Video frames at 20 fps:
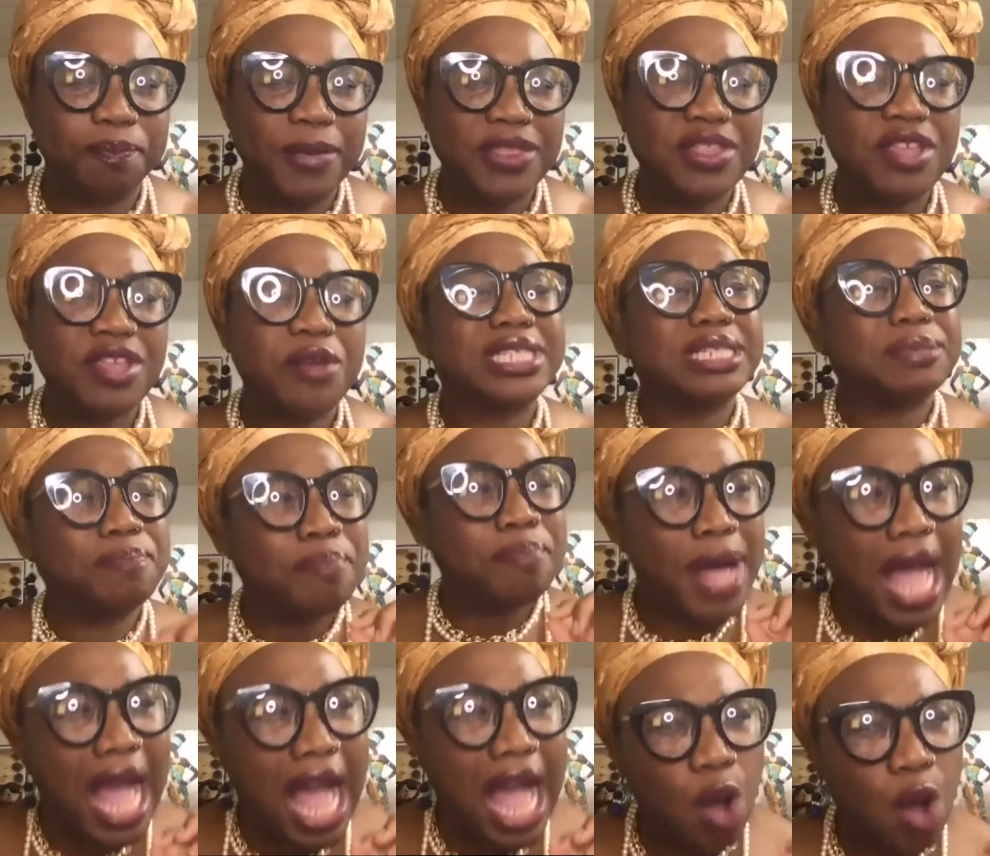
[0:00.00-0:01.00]
There is
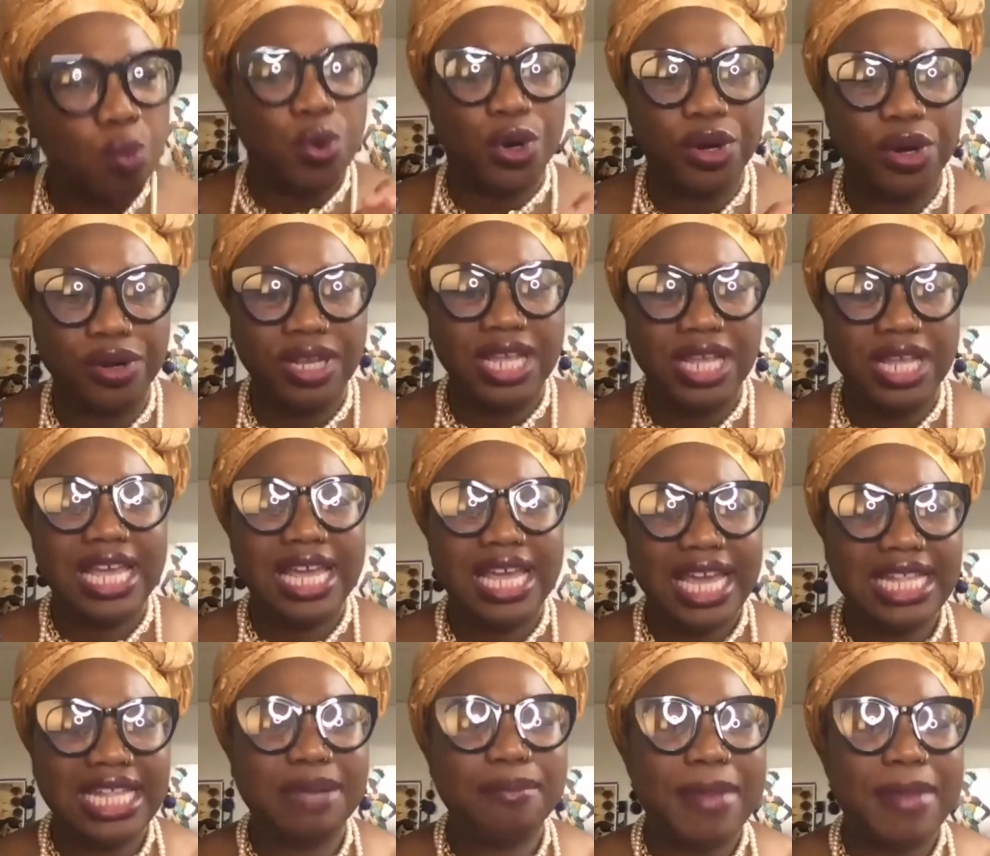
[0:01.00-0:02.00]
power
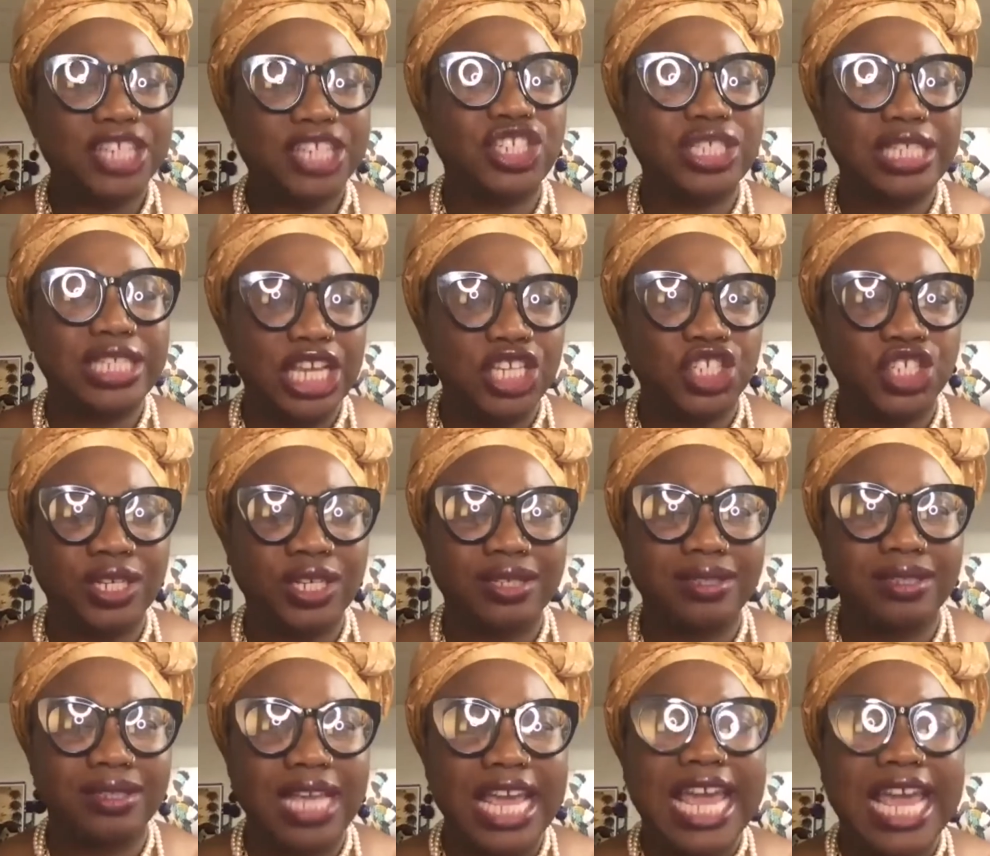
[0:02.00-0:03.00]
in imagination.
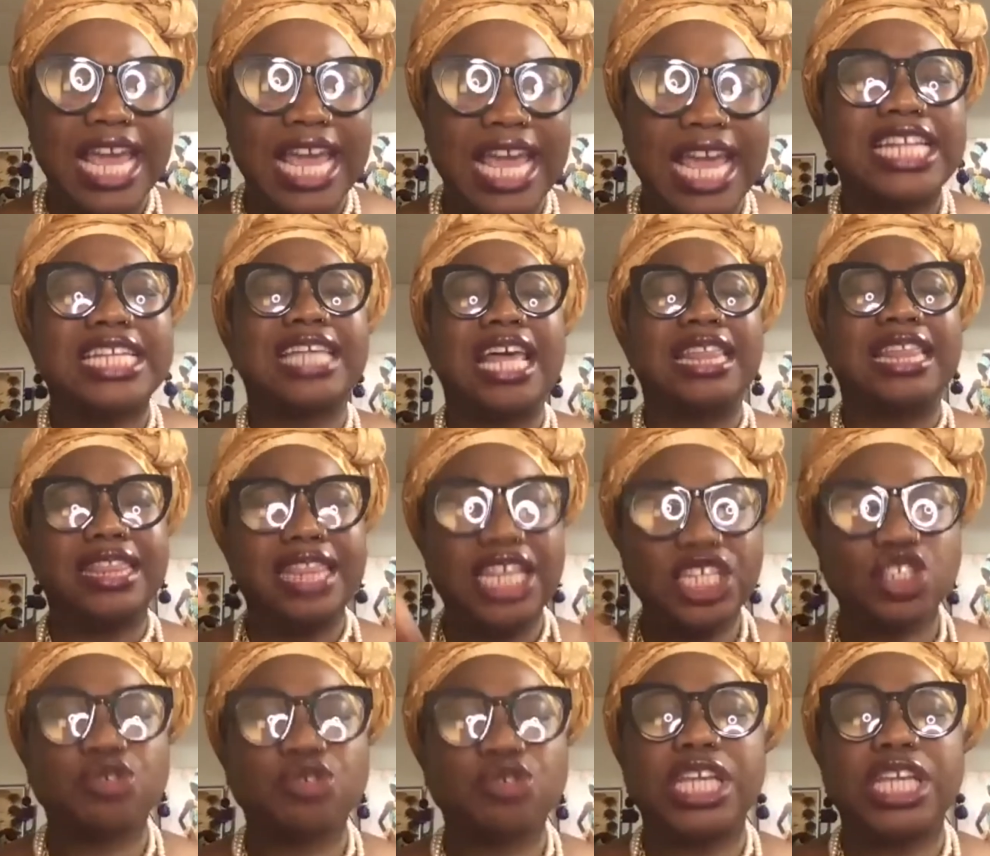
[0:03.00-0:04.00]
It is
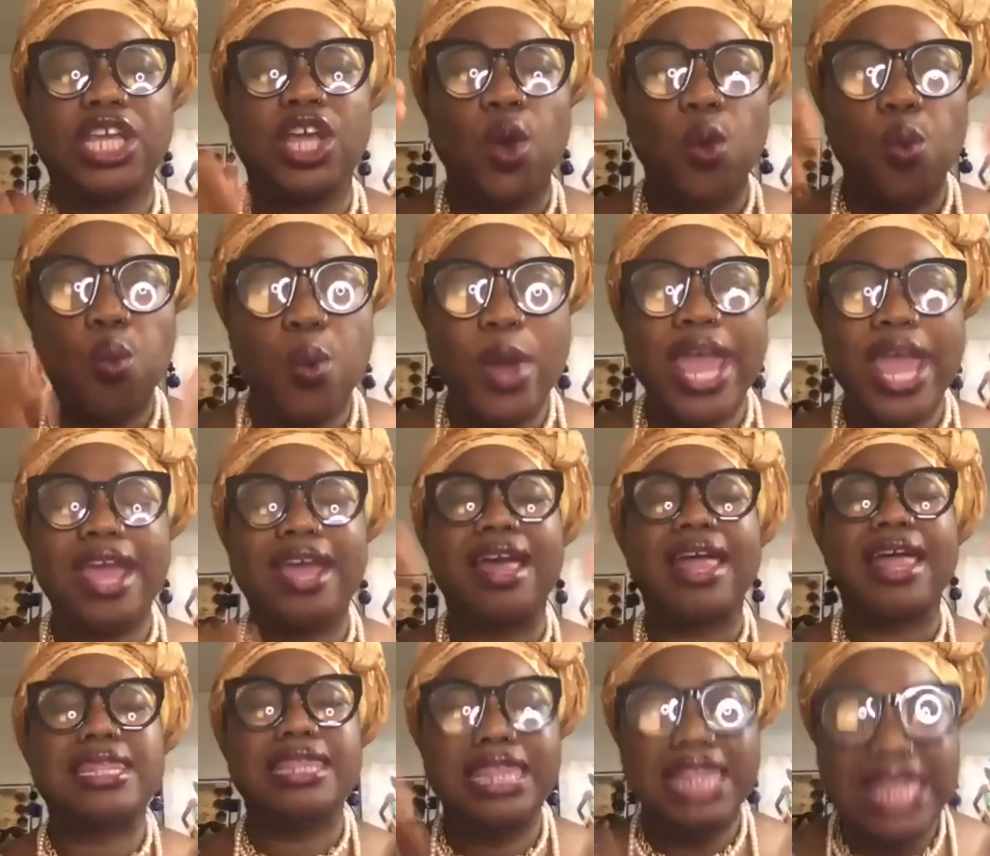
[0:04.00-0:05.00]
literally where
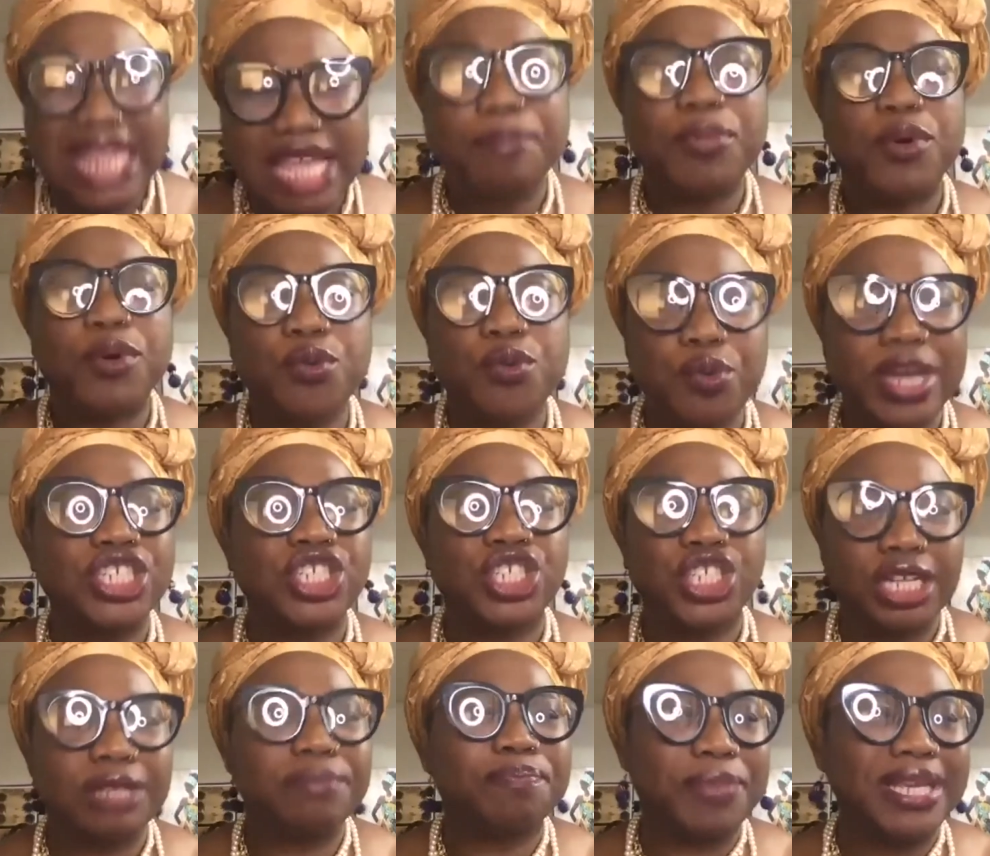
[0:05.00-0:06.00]

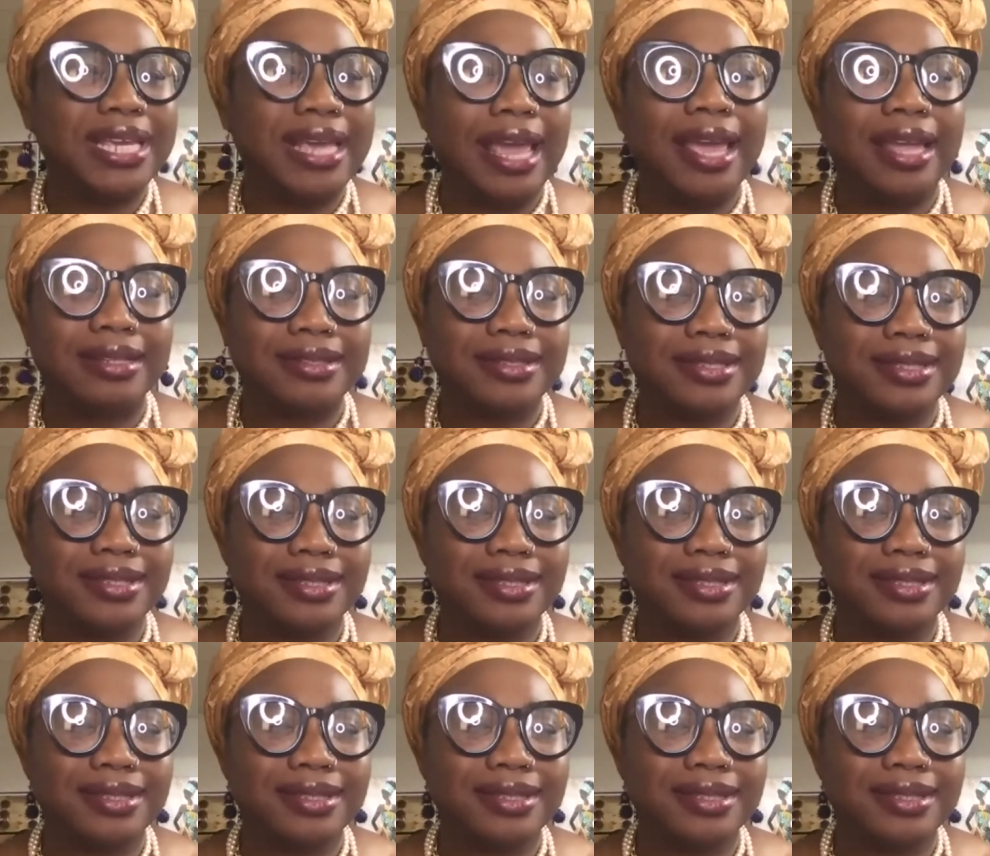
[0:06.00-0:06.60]
liberation begins.